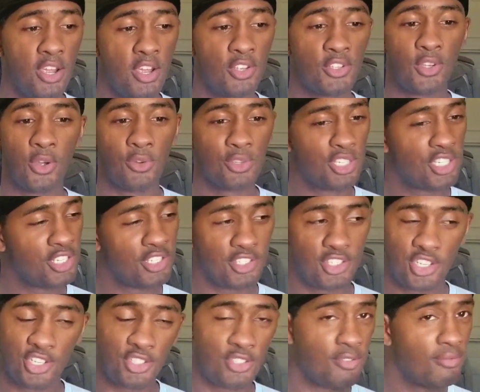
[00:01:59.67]
So just
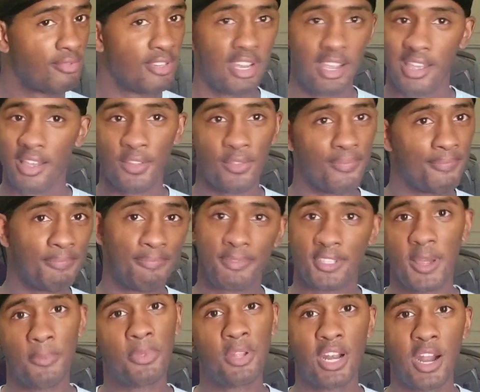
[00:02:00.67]

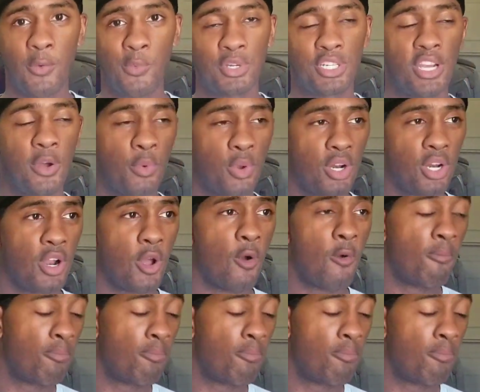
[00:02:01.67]
something I wish I would have known